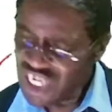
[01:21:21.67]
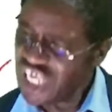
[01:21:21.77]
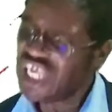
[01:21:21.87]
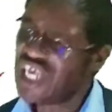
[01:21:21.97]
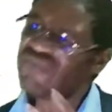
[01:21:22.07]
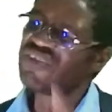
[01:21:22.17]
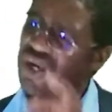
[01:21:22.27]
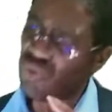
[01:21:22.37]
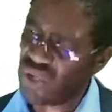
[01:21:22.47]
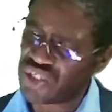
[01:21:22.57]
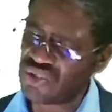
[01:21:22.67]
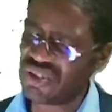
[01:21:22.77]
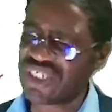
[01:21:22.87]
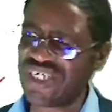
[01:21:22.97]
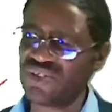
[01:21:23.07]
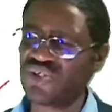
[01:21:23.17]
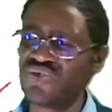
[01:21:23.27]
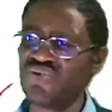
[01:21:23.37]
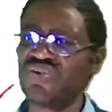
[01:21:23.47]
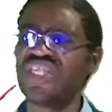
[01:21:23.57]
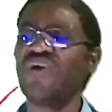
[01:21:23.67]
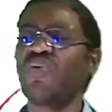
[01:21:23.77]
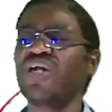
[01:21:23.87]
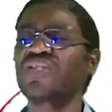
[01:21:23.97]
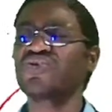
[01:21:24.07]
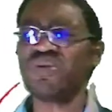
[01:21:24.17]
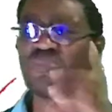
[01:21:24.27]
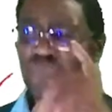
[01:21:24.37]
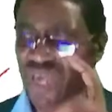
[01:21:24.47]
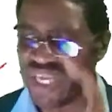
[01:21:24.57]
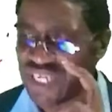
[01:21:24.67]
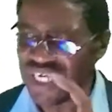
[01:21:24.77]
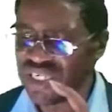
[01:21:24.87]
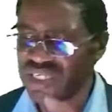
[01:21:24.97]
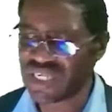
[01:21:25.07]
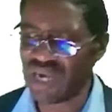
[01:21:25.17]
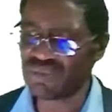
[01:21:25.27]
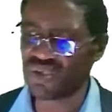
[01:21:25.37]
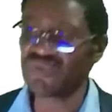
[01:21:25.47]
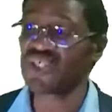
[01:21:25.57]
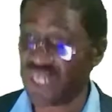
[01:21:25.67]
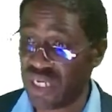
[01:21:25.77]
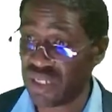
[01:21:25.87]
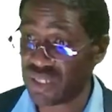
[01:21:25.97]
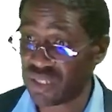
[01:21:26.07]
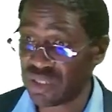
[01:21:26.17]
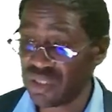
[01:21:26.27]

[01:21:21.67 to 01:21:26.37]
If the question tells you they were to be paid in terms of shares,